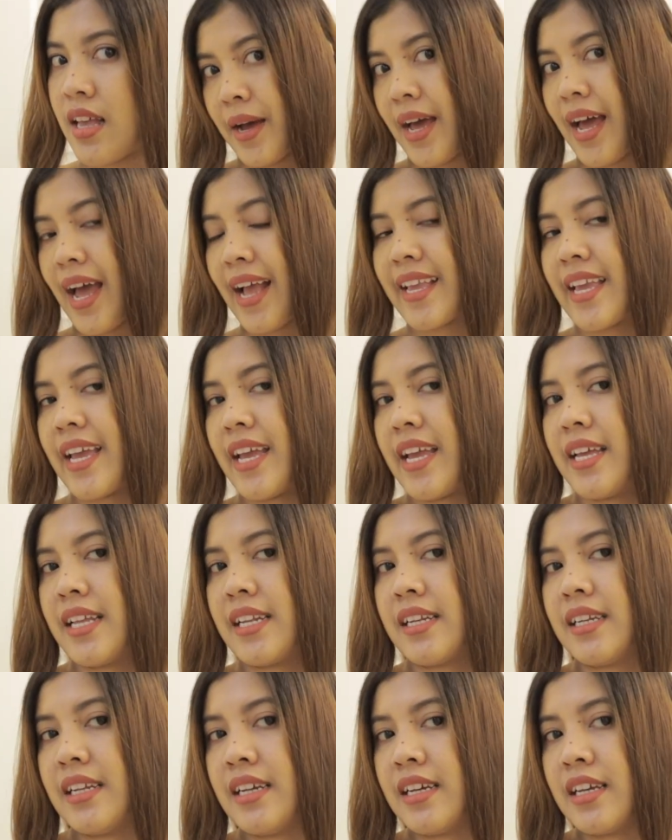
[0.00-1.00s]
But
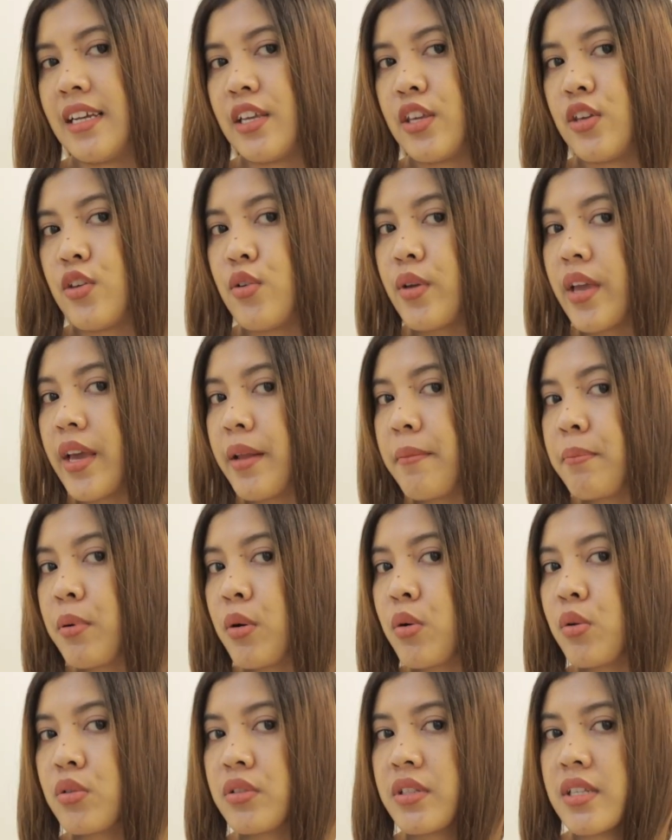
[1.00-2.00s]
again, you can
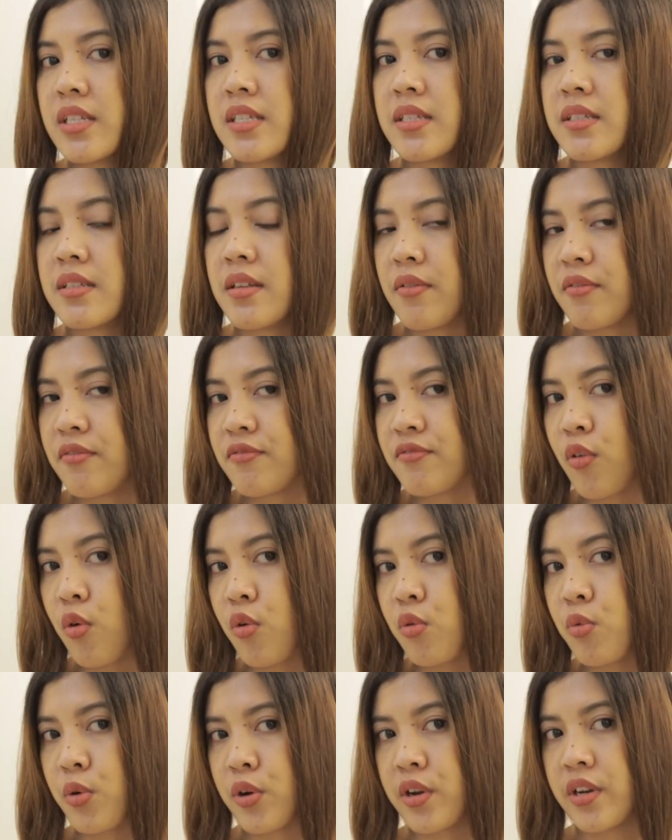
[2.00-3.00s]
pull this
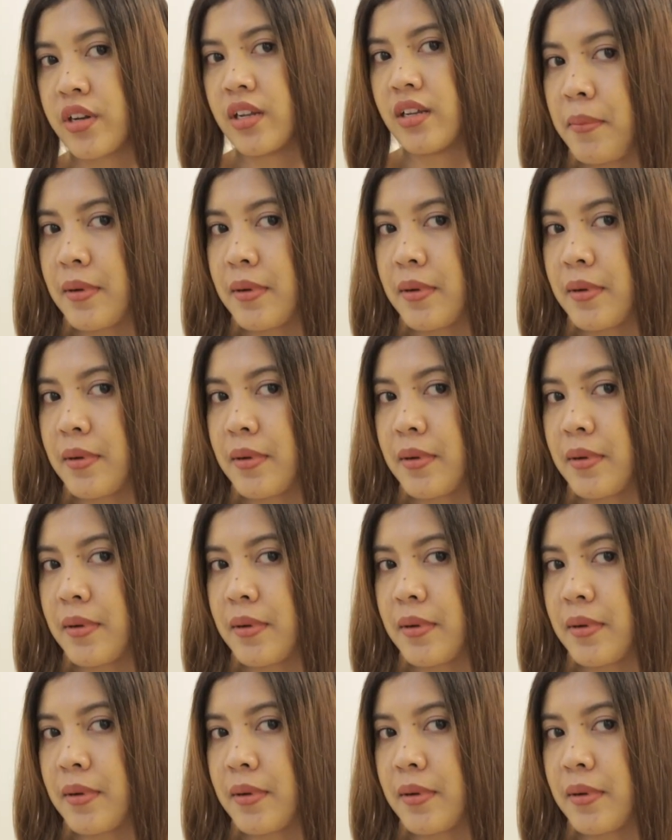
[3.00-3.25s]
forward,